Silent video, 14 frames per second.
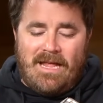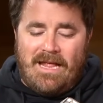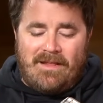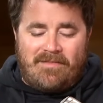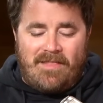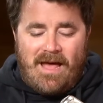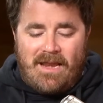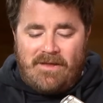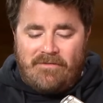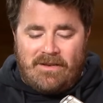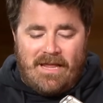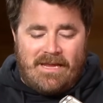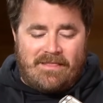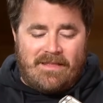It's not
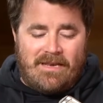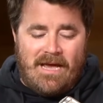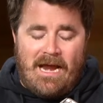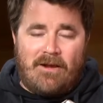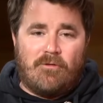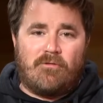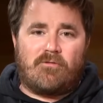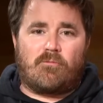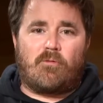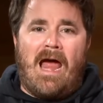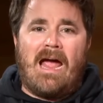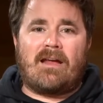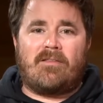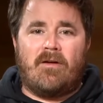even like the Niners
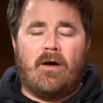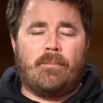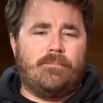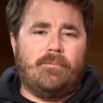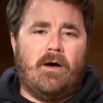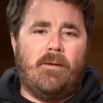racked up